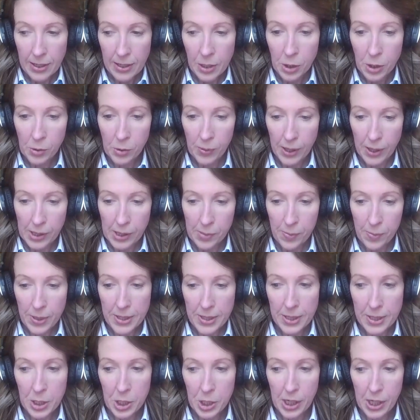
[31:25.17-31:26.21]
direct
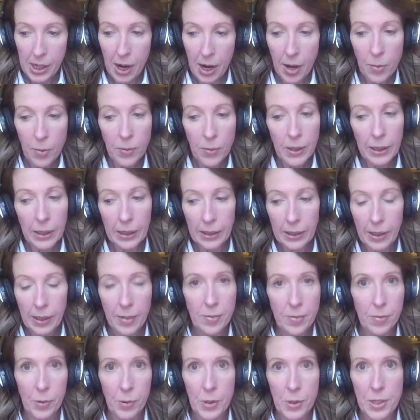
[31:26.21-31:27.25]
messaging, I really
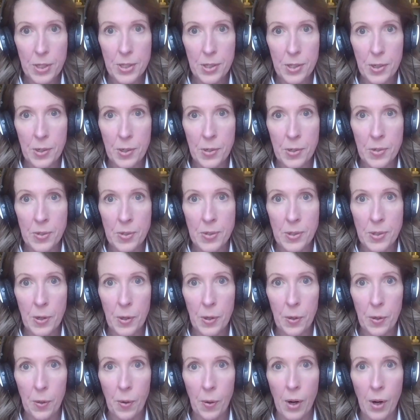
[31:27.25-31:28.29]
love voice notes.
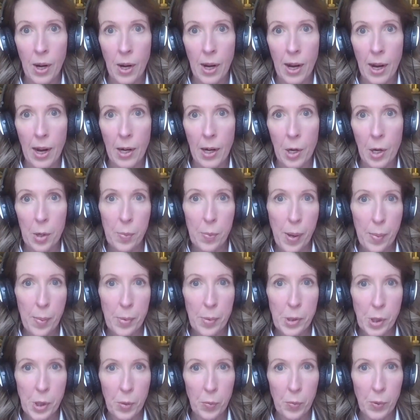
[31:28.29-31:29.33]
So a lot of people
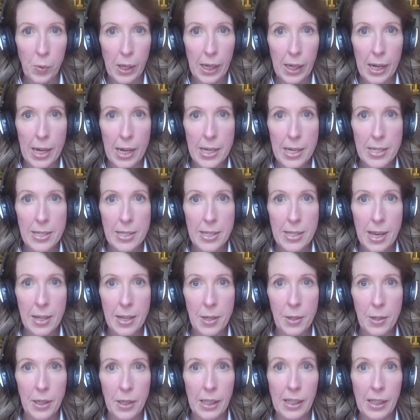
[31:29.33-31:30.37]
don't realize that
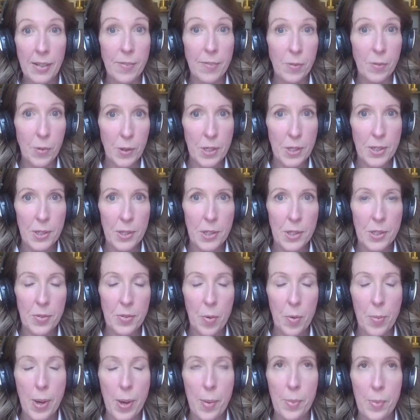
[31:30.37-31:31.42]
you can leave voice notes
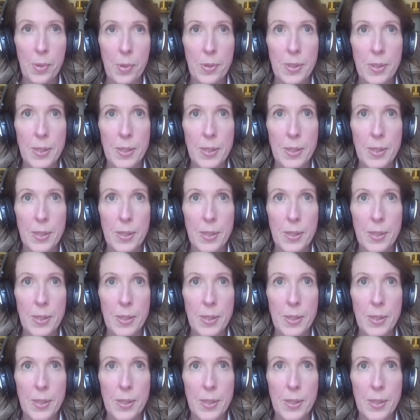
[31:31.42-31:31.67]
for people.